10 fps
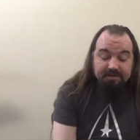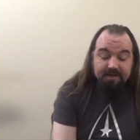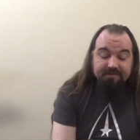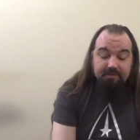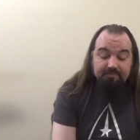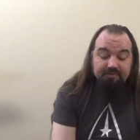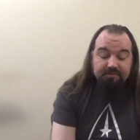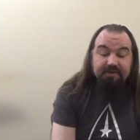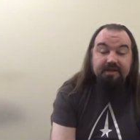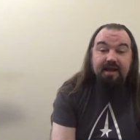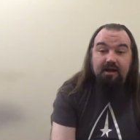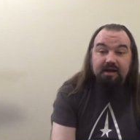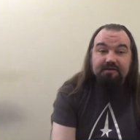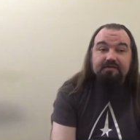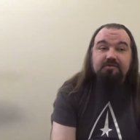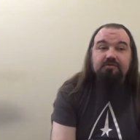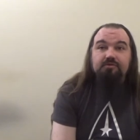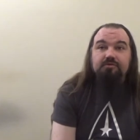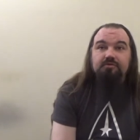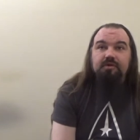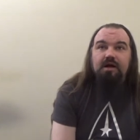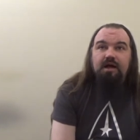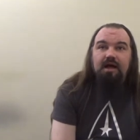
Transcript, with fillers: Next up was Lieutenant Eric's, who,